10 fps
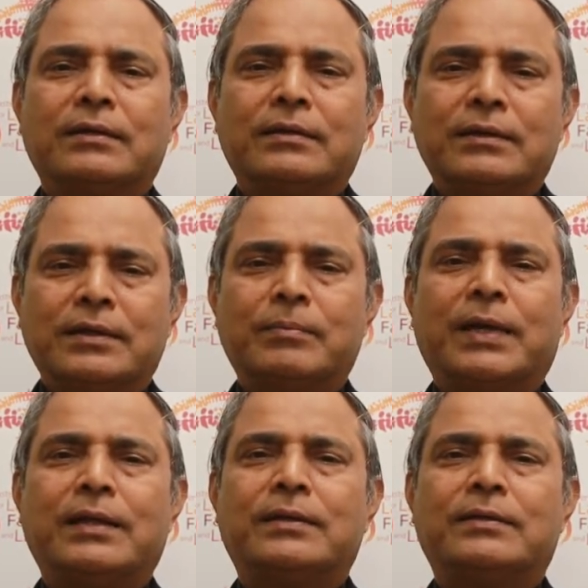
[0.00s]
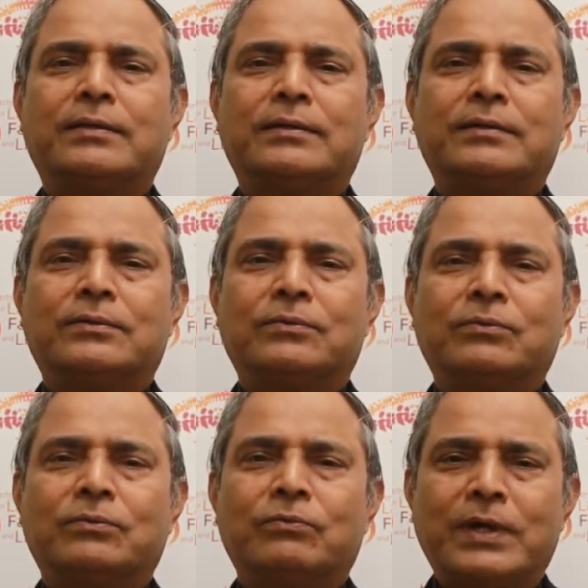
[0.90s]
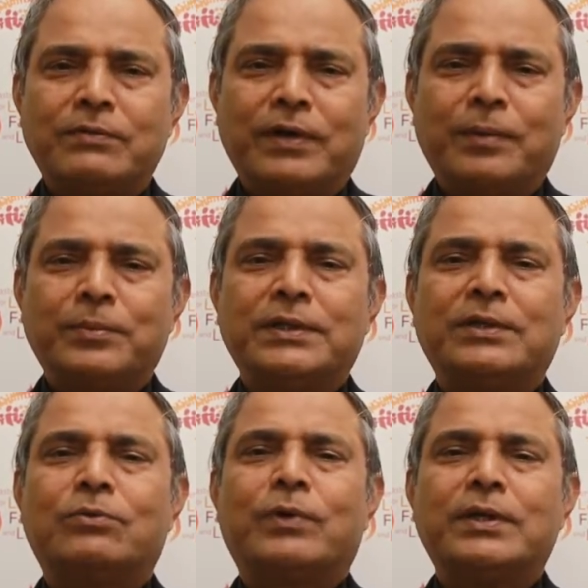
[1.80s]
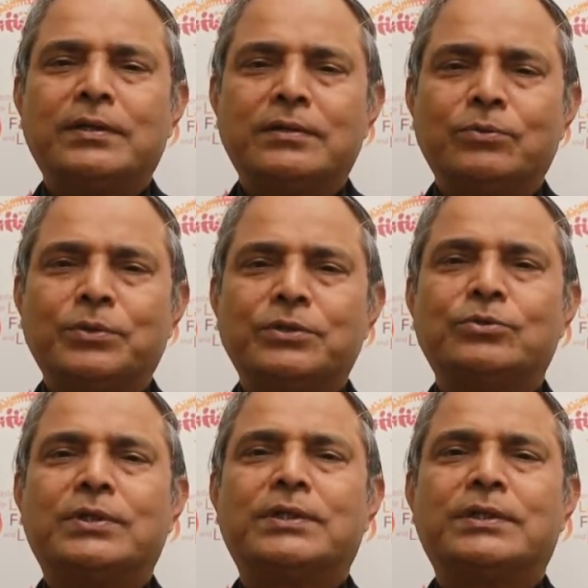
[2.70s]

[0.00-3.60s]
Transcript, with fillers: little by little, one family or one individual at a